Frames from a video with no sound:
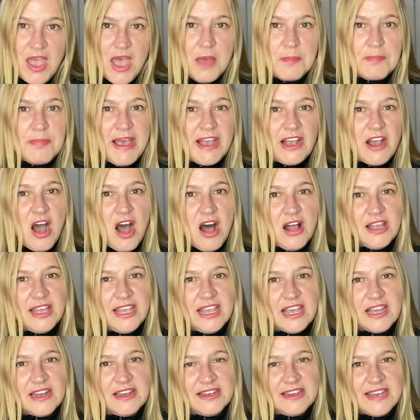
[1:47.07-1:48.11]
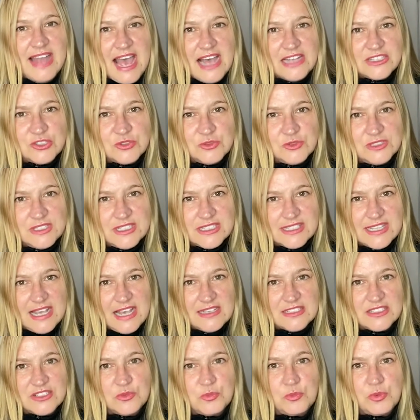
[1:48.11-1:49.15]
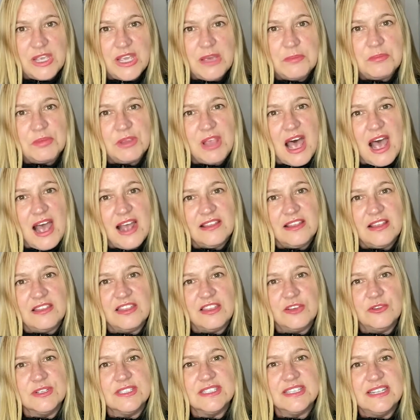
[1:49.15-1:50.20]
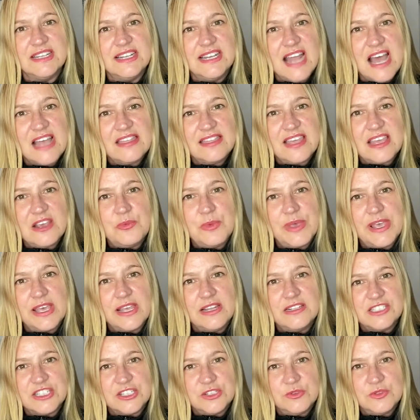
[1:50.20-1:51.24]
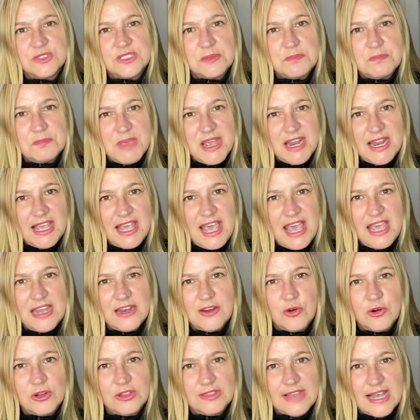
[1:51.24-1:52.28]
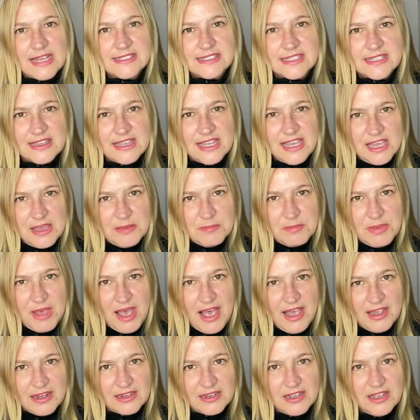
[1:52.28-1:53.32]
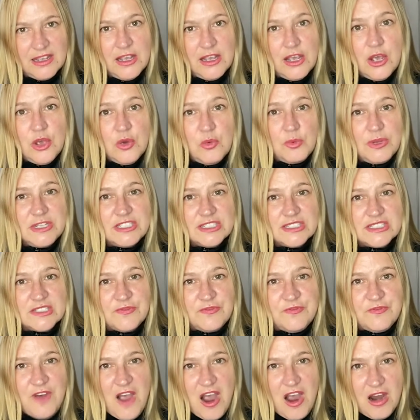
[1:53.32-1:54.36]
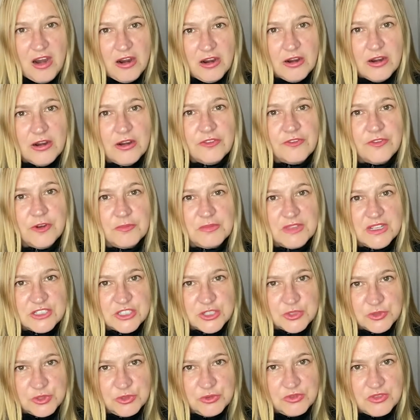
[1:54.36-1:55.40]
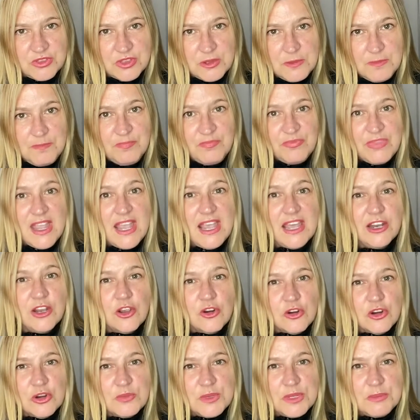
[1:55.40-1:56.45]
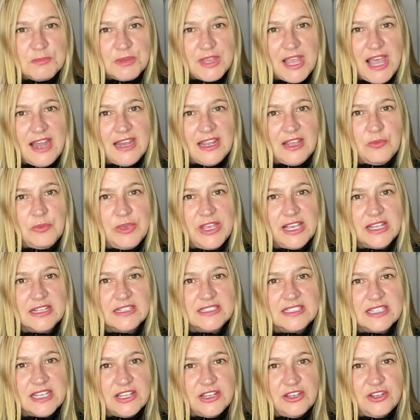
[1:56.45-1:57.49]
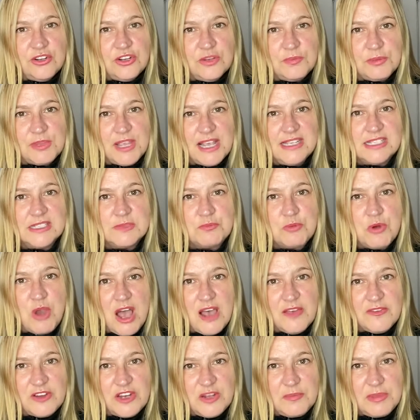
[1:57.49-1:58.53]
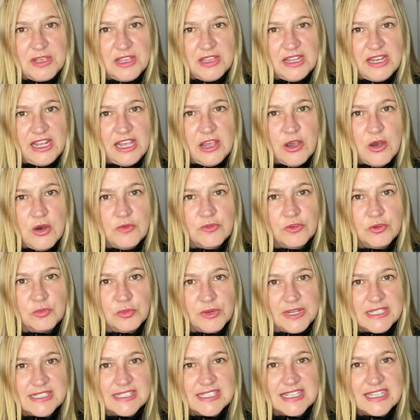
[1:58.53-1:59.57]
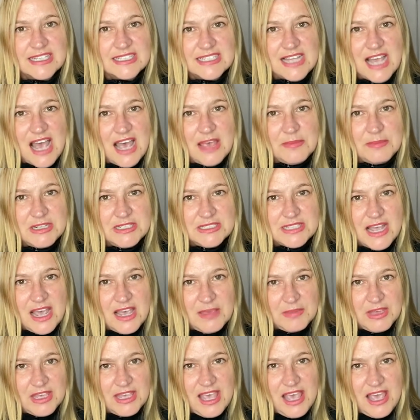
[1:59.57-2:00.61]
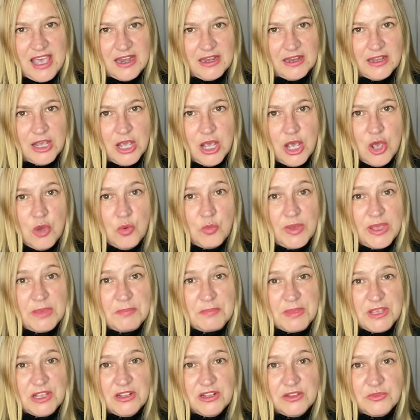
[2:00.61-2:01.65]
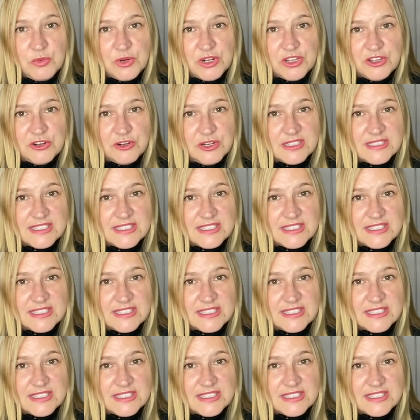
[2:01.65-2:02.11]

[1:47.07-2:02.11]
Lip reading: By calling it a natural disaster, we imply that there is nothing we can do to mitigate or lessen the impact, which is far from the truth. In urban planning, we continue to place profitability over risk time and time again. We build where there is